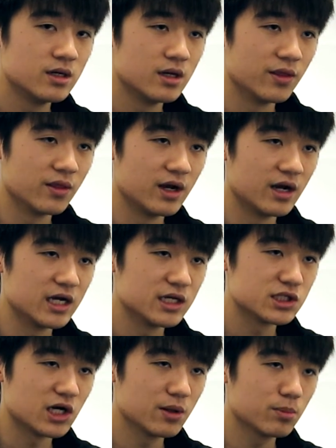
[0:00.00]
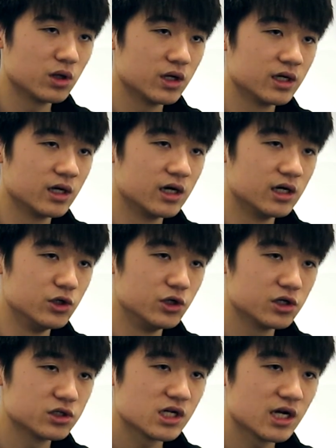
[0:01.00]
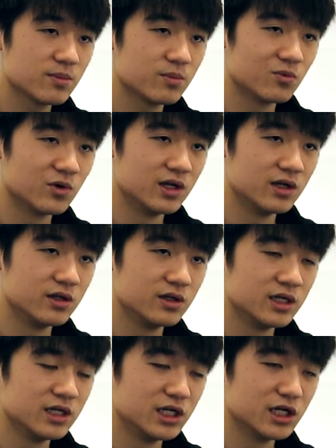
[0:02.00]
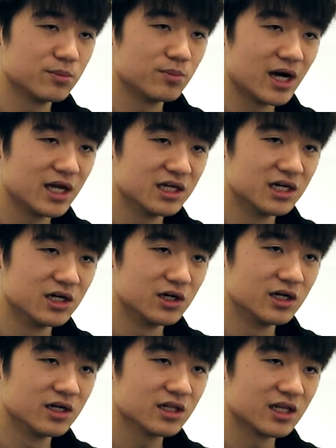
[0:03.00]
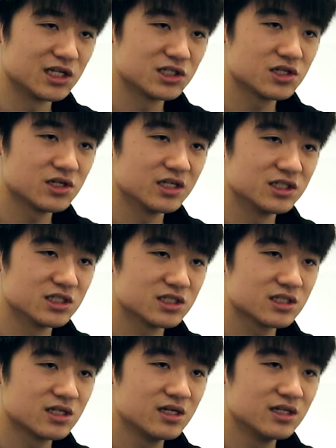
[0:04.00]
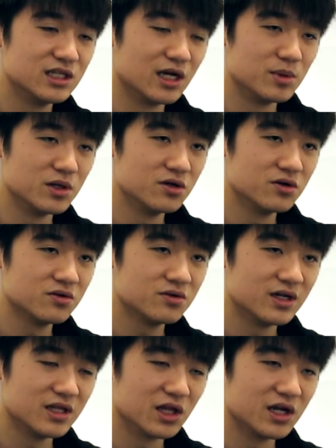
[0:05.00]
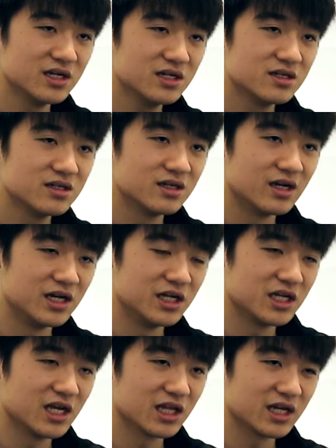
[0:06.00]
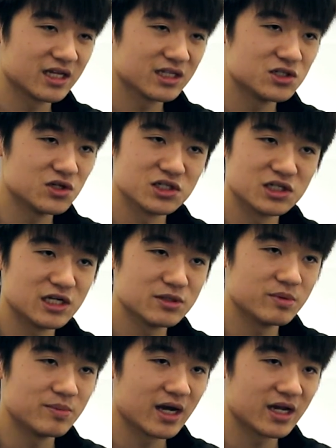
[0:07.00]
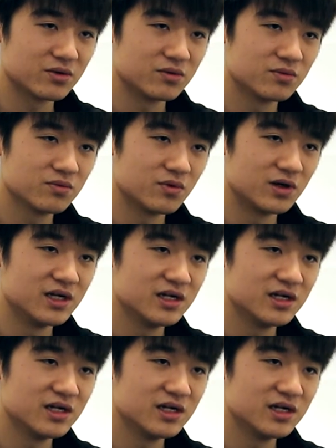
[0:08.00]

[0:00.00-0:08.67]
And then I started playing Udyr top when he could buy the lantern and just W in lane, and he'd get like 200 HP back in one